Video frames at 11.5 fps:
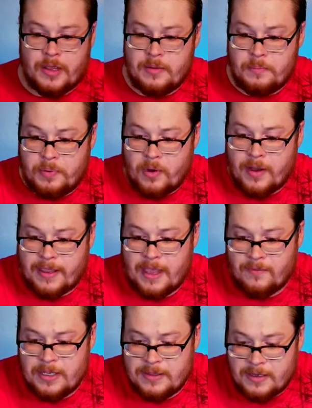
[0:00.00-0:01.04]
In Paul. I
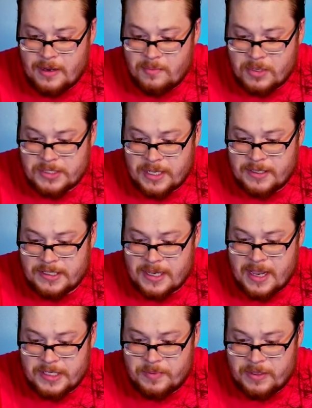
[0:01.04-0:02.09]
can't read the numbers on these
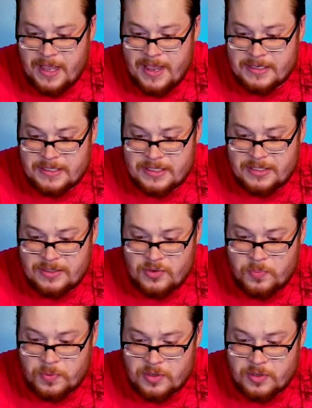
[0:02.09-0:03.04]
guys, but that is super